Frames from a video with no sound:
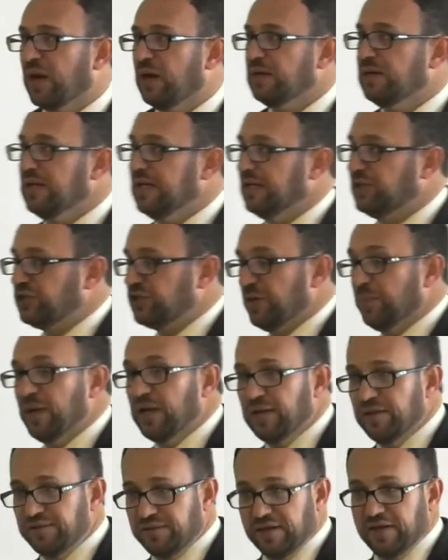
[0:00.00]

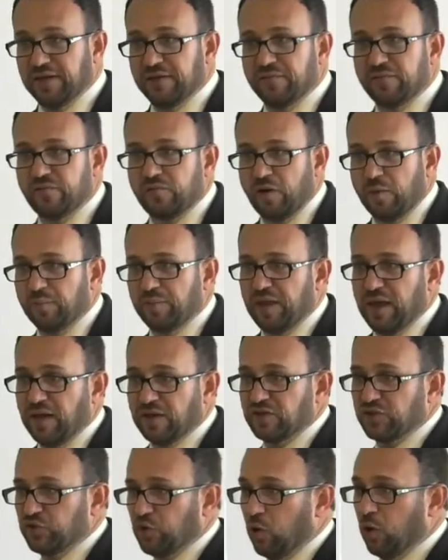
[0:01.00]
leachability from the
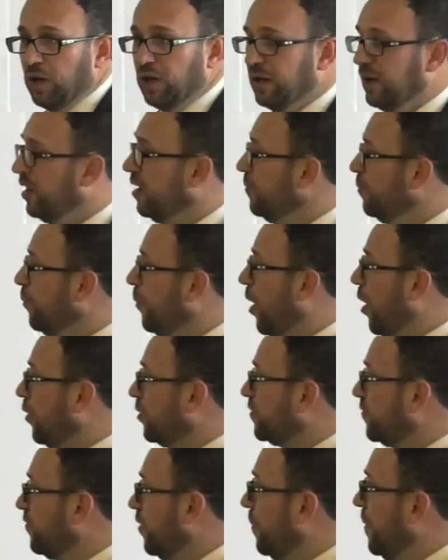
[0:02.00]
soil,
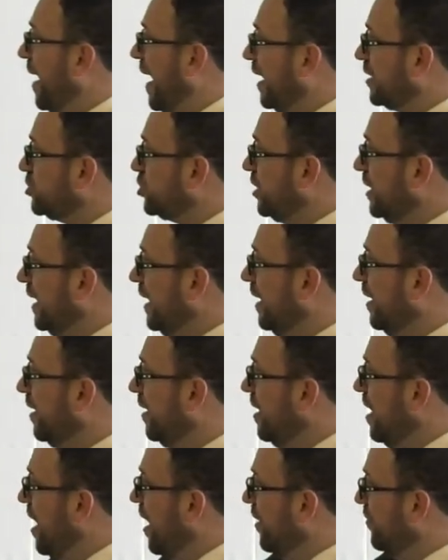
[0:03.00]
both from actually
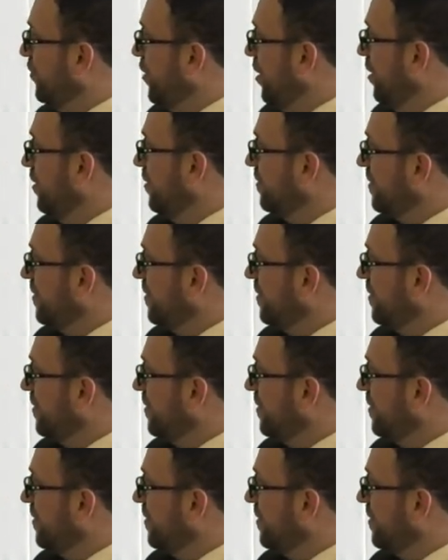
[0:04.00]
under